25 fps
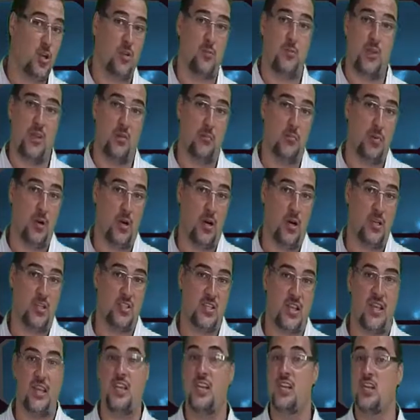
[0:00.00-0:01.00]
not been
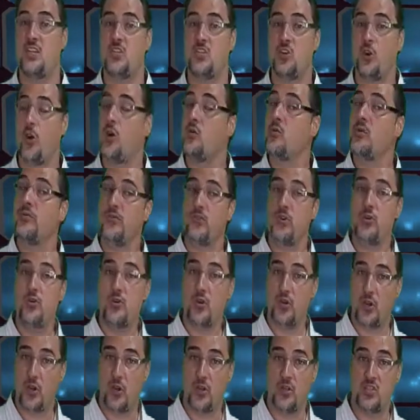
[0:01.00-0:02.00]
passed, and he needs to go and review
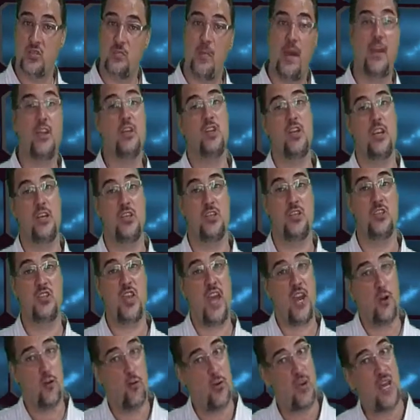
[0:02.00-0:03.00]
your notes, make
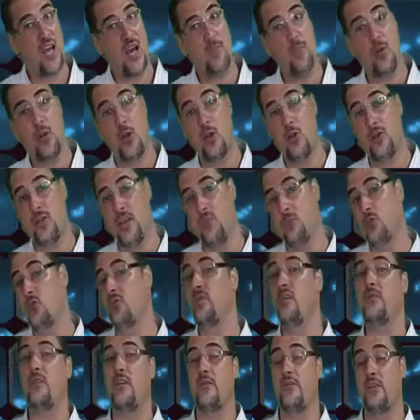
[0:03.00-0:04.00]
changes and re-upload that
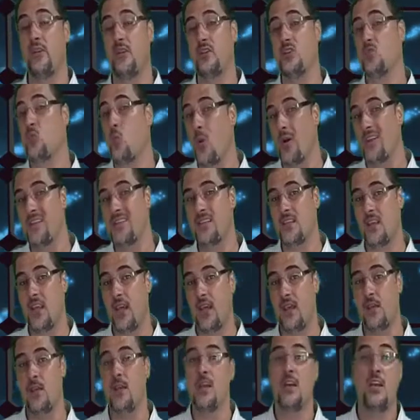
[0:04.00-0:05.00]
proof of evidence once
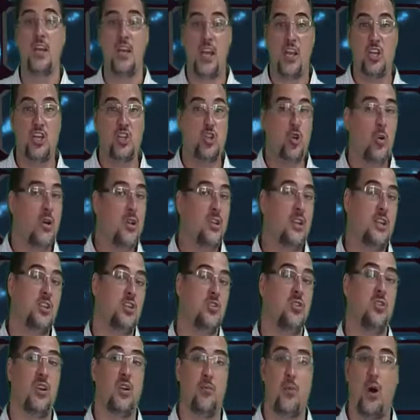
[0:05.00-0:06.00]
again, ensuring that
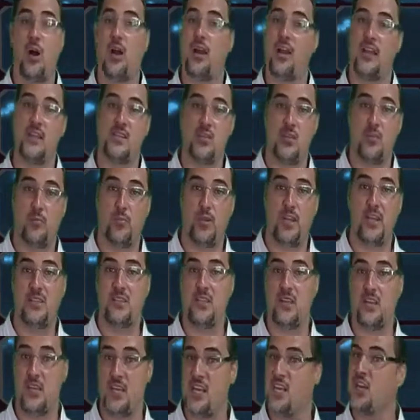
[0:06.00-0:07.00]
you can mark it as
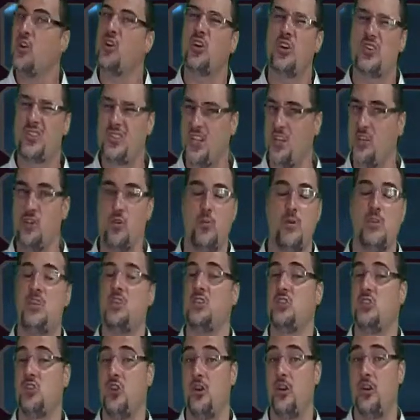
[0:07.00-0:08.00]
completed and he can continue with
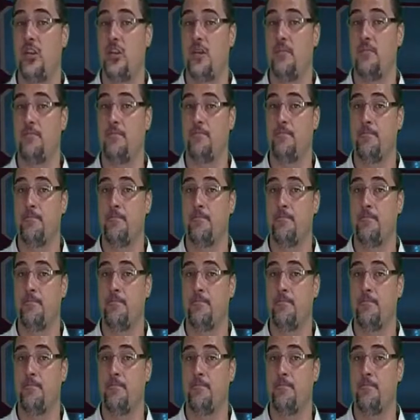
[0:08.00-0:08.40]
his journey.